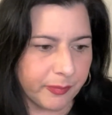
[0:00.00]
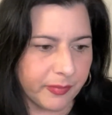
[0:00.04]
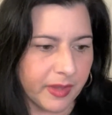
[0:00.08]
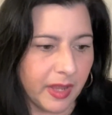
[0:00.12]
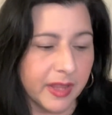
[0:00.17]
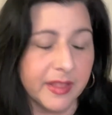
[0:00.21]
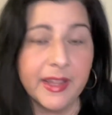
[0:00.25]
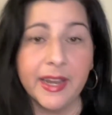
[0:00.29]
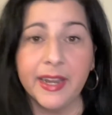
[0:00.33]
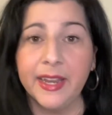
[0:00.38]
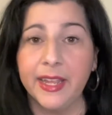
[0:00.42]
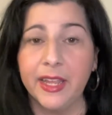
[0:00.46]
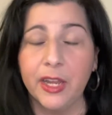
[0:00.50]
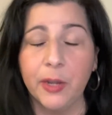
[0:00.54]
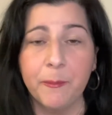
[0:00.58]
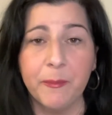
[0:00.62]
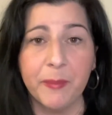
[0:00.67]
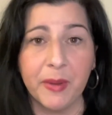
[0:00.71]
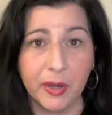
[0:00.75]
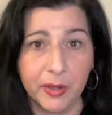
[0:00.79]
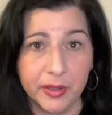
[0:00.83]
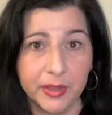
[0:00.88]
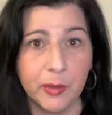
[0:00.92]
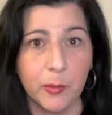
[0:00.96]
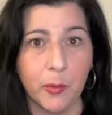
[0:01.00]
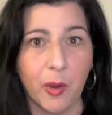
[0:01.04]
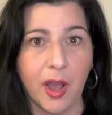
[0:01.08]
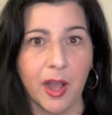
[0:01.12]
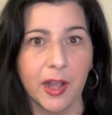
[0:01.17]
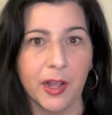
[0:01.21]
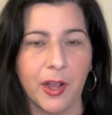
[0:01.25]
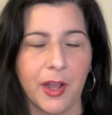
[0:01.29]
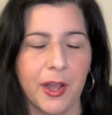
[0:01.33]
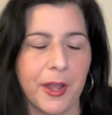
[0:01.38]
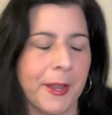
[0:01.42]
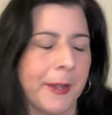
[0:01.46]
that I can barely
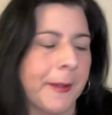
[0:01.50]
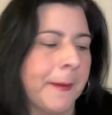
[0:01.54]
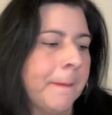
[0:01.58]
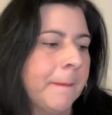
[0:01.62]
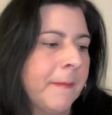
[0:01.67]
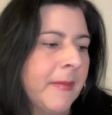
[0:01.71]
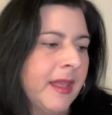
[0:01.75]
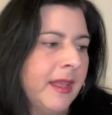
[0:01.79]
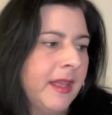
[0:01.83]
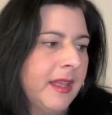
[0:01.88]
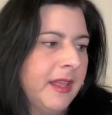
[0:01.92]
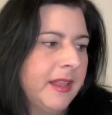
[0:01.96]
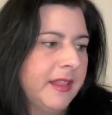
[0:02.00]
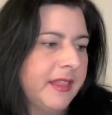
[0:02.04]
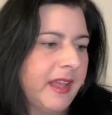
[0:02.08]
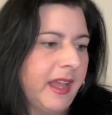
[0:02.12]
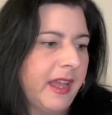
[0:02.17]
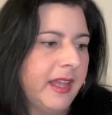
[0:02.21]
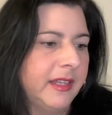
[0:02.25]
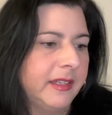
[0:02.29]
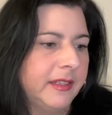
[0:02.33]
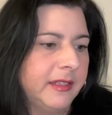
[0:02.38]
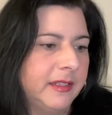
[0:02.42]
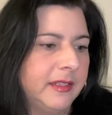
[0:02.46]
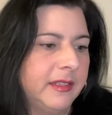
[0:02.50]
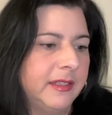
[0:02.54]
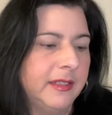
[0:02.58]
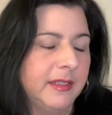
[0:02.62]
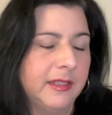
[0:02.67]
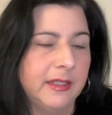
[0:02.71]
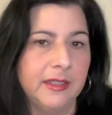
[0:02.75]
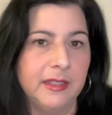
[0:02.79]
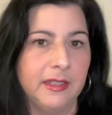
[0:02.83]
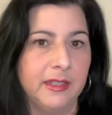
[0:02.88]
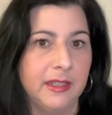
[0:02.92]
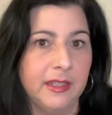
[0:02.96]
walk on. That
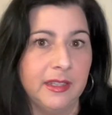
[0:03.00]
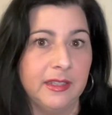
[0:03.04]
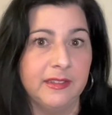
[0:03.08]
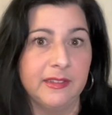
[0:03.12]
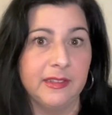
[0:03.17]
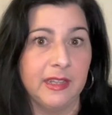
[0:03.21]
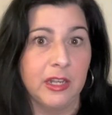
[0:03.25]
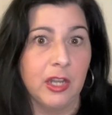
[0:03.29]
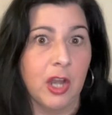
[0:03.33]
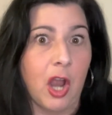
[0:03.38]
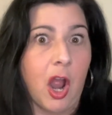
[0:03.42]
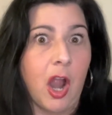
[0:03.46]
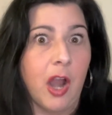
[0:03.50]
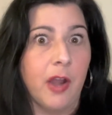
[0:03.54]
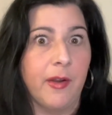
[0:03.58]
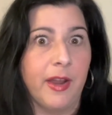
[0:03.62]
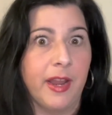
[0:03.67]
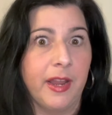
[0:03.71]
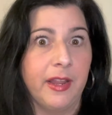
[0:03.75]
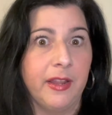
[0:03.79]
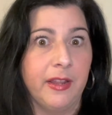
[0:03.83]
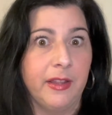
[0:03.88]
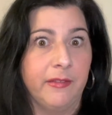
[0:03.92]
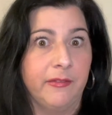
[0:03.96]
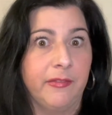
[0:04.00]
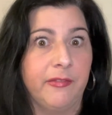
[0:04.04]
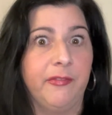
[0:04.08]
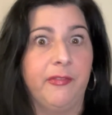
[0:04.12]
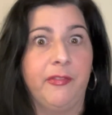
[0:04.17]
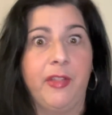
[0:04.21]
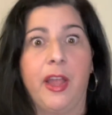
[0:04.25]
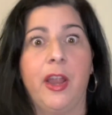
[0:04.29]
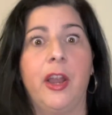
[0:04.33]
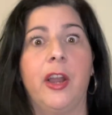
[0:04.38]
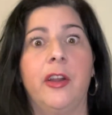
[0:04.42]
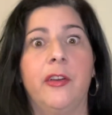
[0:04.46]
is an RA
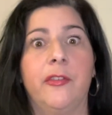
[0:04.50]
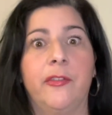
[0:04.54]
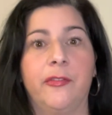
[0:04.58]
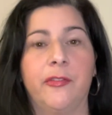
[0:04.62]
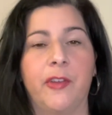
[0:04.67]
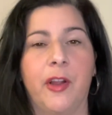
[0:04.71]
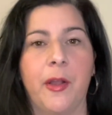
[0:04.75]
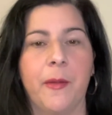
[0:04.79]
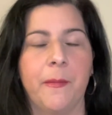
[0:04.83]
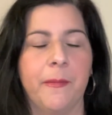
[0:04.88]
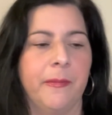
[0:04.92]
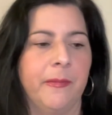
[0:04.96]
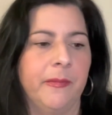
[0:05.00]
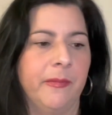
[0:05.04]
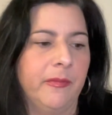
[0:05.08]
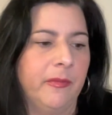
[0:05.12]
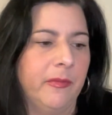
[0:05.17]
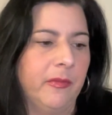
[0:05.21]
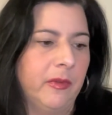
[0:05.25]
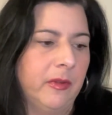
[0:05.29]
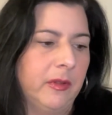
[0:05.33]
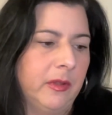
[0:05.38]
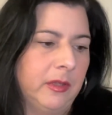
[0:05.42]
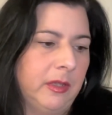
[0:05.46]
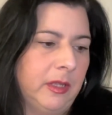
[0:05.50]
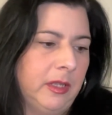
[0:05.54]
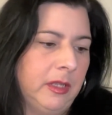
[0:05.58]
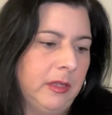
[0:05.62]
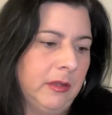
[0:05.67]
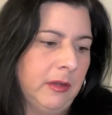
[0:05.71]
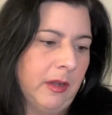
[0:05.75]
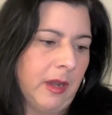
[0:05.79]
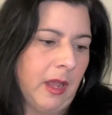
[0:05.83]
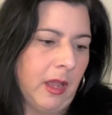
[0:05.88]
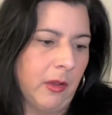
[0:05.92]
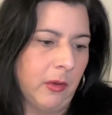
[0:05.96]
flare from
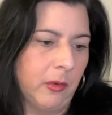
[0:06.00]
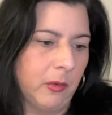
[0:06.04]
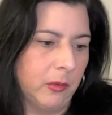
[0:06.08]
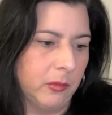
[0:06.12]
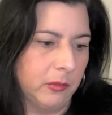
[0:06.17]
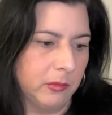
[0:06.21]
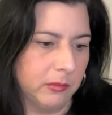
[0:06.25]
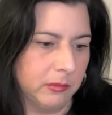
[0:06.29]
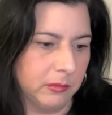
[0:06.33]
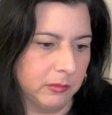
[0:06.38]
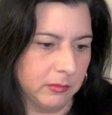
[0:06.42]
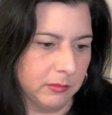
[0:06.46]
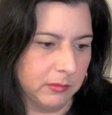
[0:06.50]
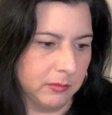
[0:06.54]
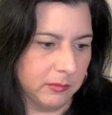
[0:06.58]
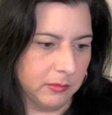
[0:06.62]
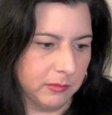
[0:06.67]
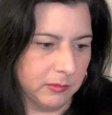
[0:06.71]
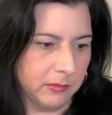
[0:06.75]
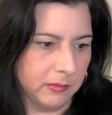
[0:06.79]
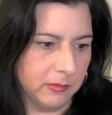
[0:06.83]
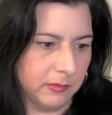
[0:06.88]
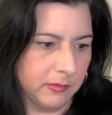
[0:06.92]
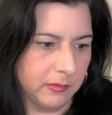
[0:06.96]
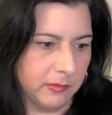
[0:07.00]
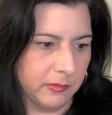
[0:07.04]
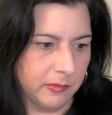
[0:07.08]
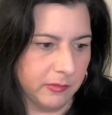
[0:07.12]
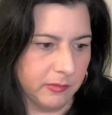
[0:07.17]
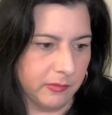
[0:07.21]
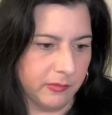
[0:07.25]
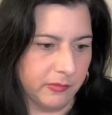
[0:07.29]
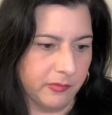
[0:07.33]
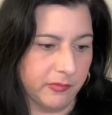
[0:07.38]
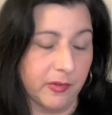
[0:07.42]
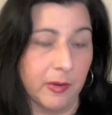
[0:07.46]
you know,
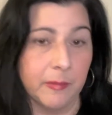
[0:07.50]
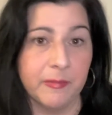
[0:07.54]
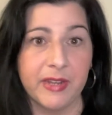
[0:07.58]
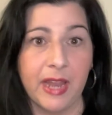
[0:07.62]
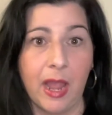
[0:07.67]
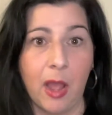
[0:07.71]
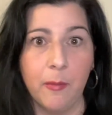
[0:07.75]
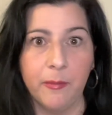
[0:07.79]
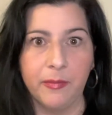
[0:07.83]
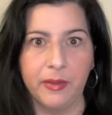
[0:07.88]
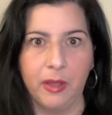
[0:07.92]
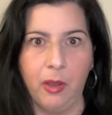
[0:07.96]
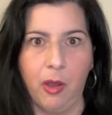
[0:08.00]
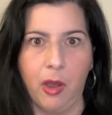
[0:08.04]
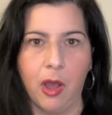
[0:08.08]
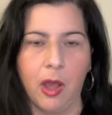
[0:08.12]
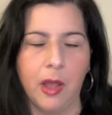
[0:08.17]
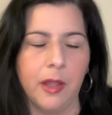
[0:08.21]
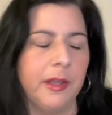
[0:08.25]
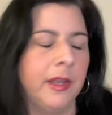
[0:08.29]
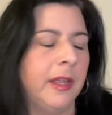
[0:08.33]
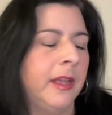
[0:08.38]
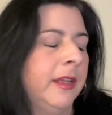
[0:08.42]
from down beyond.